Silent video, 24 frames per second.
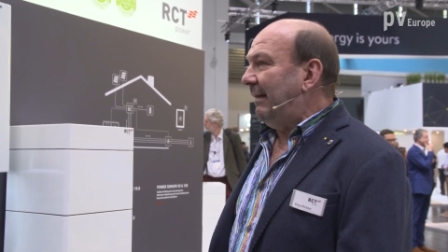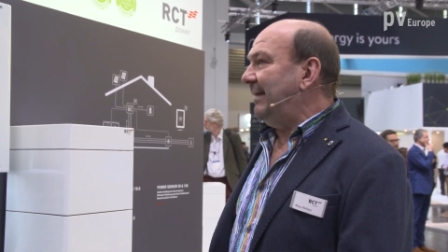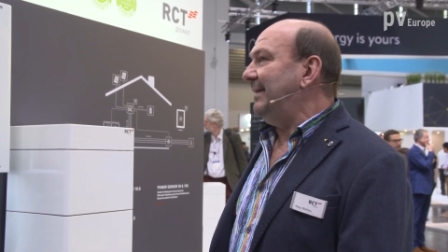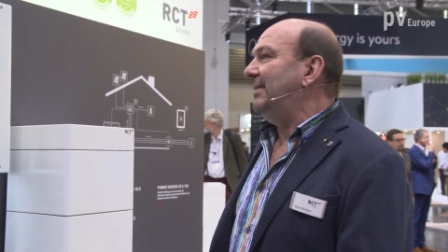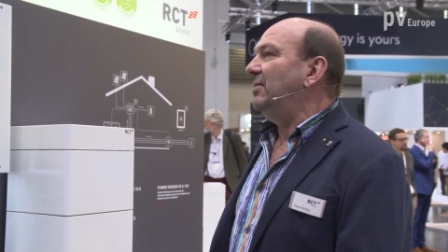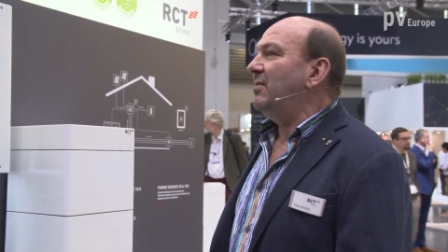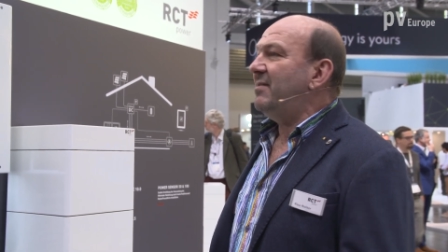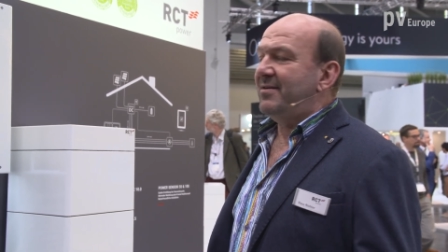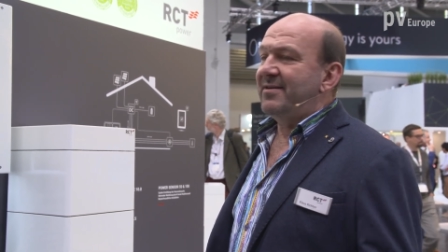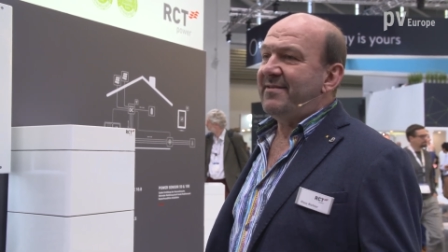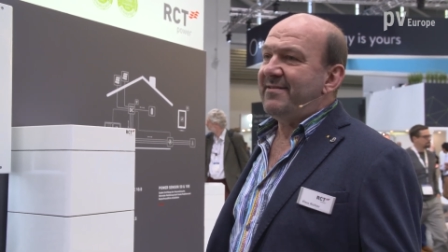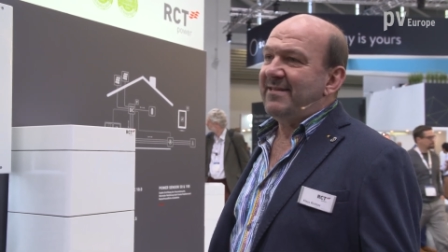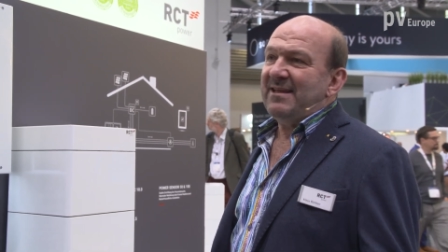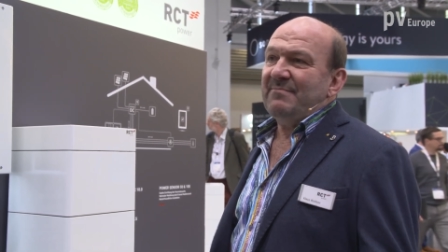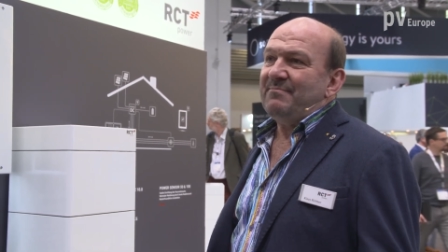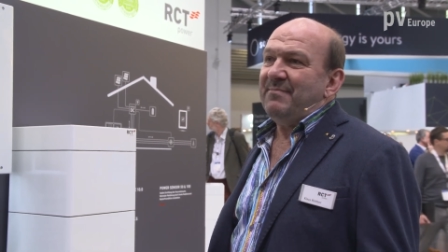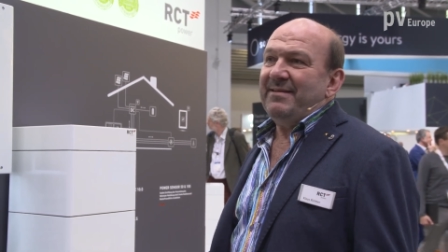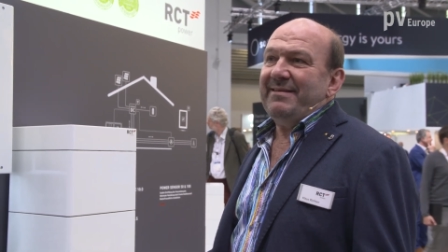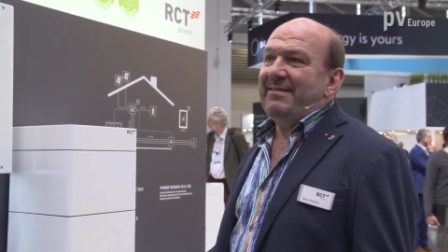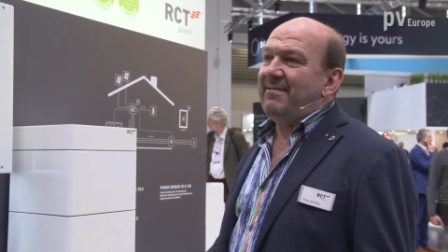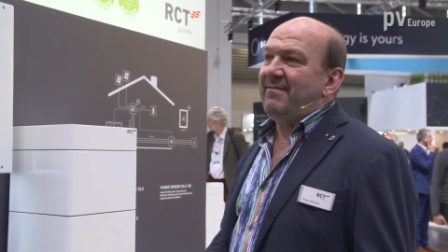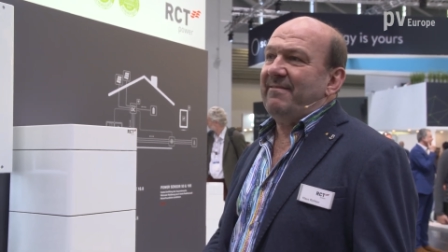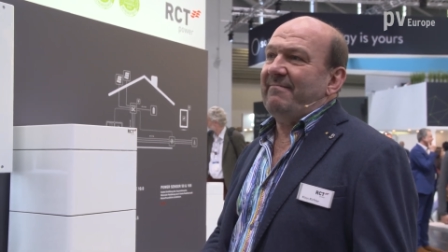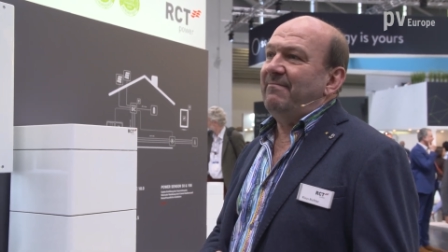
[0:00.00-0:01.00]
your system
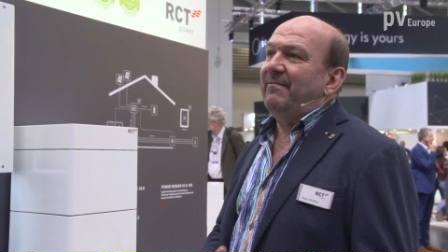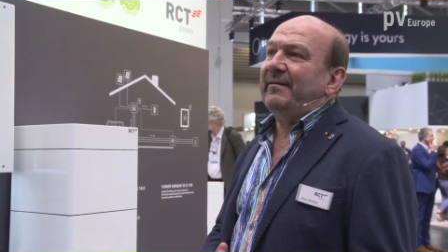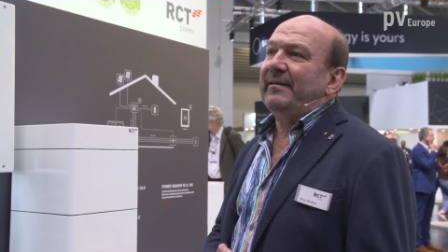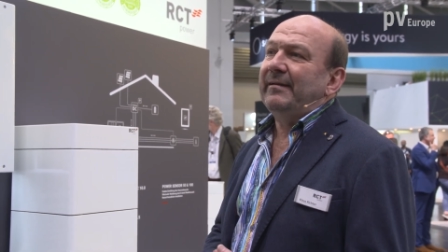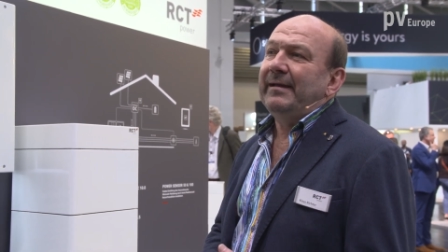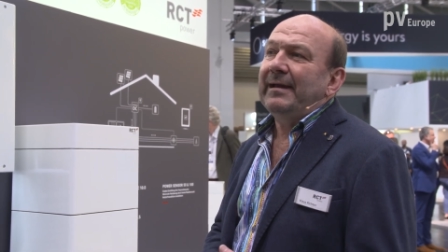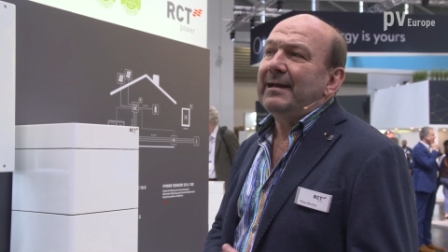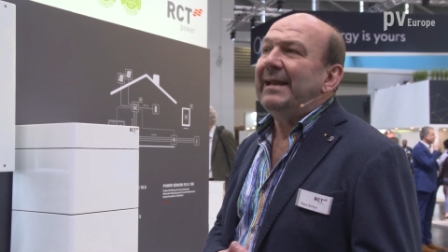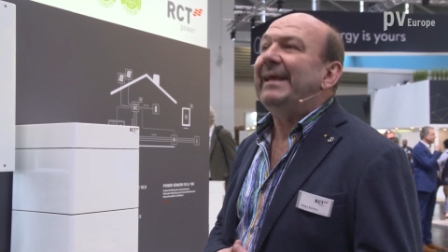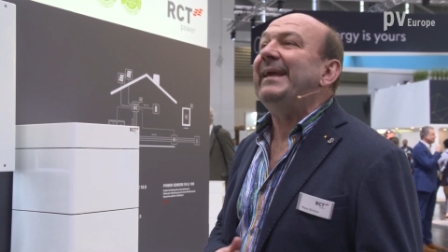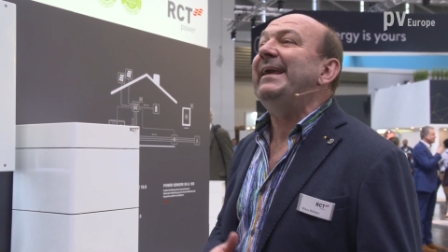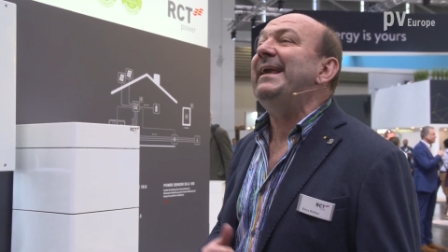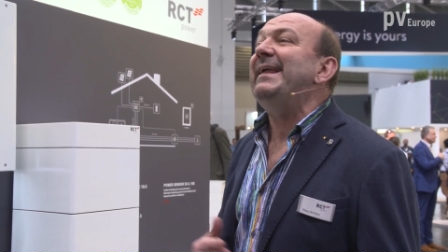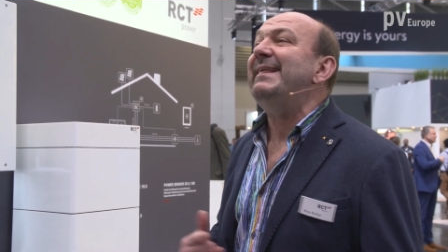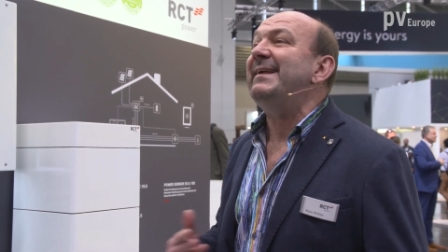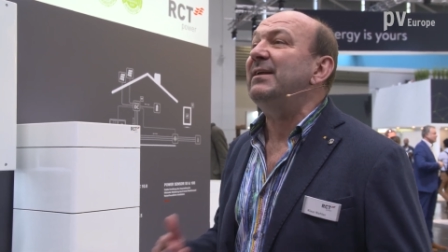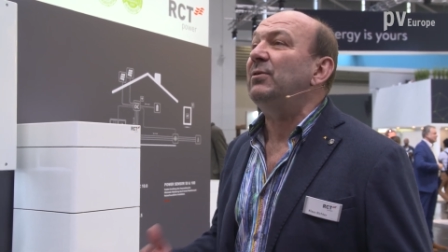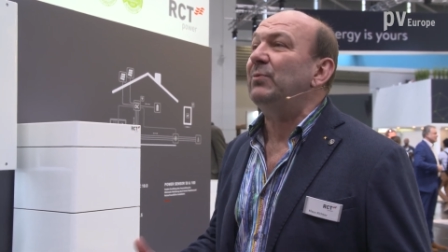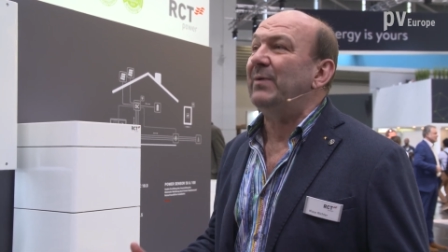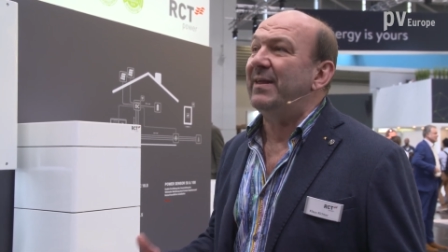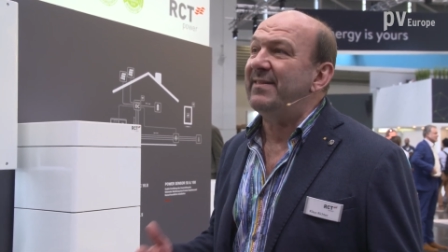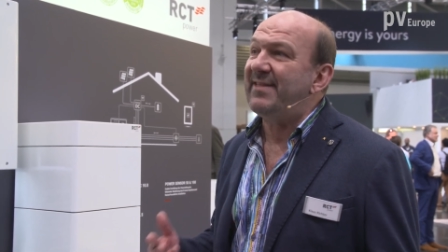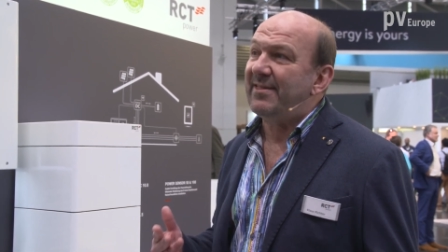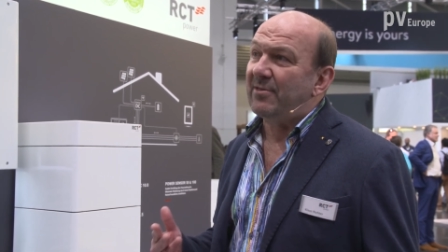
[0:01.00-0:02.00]
is really
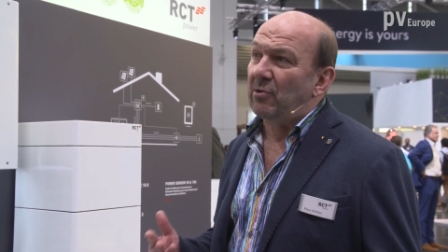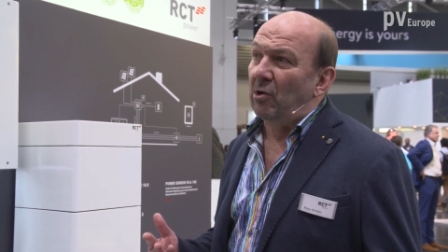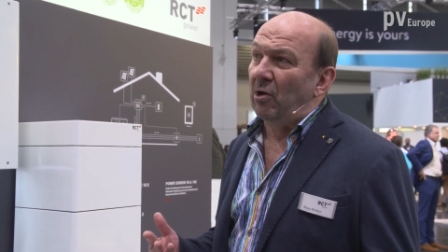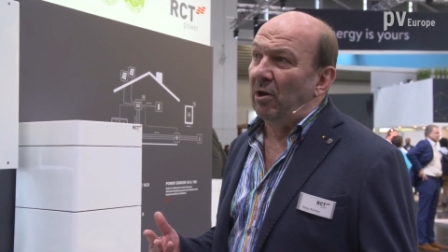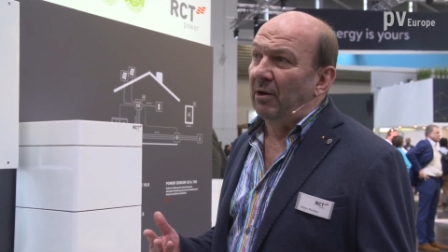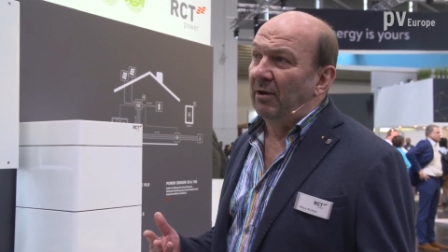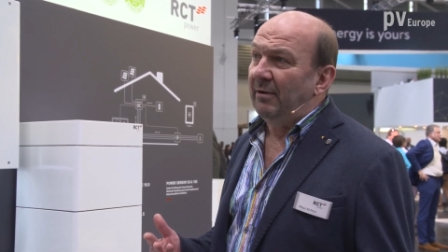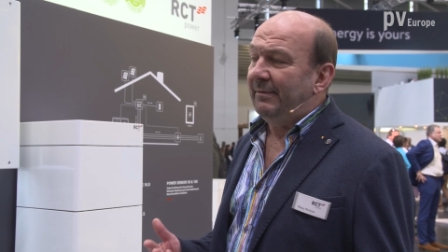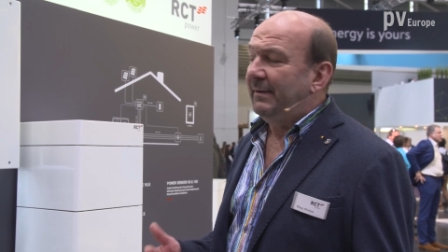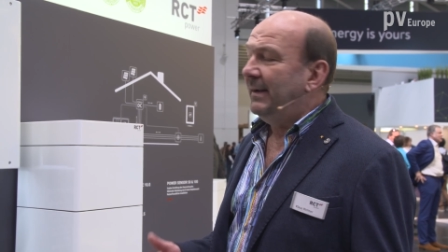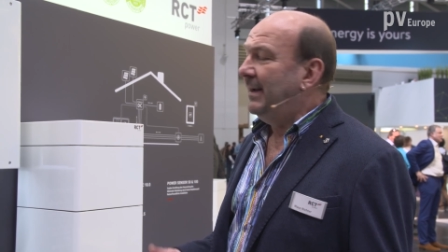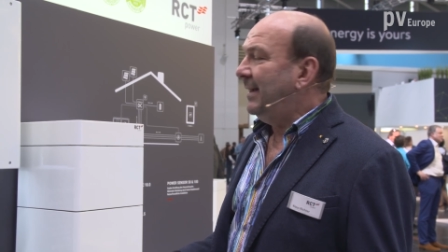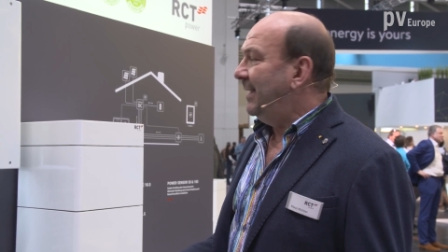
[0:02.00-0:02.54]
easy to install.